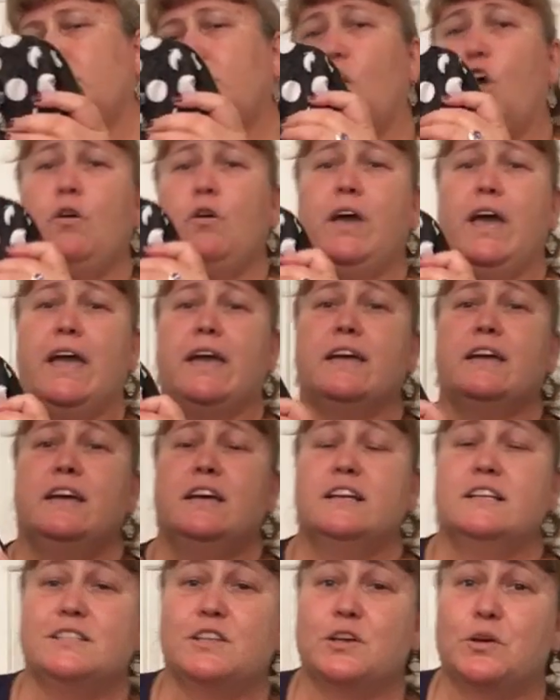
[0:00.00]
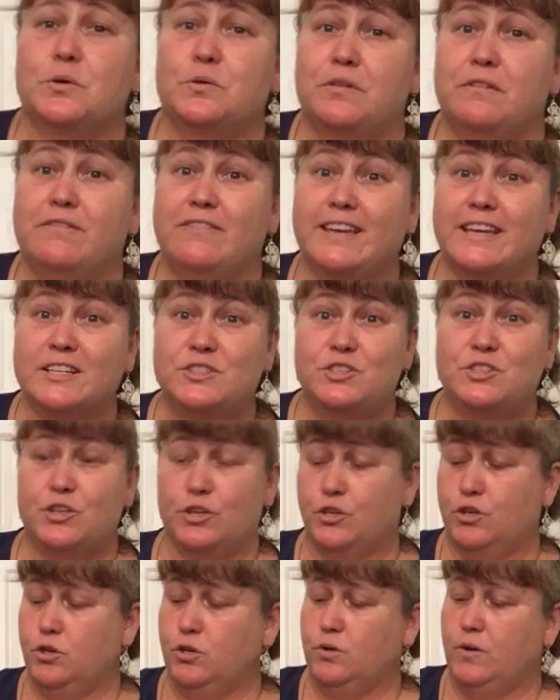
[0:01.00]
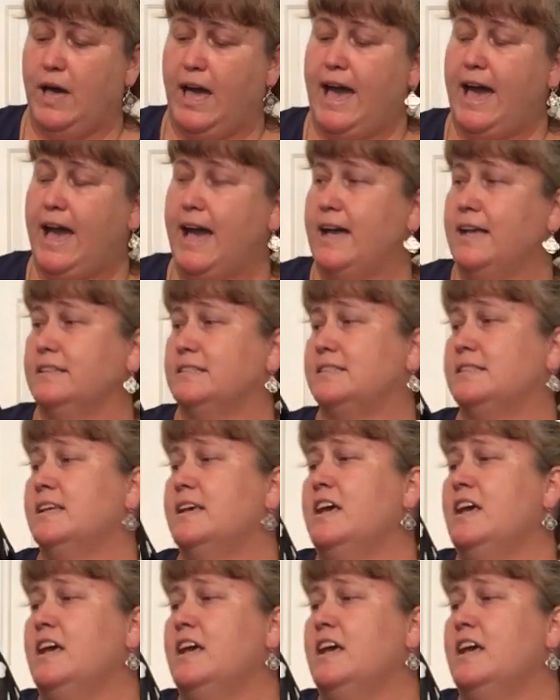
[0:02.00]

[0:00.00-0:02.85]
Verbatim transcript: Okay, so the Via2 has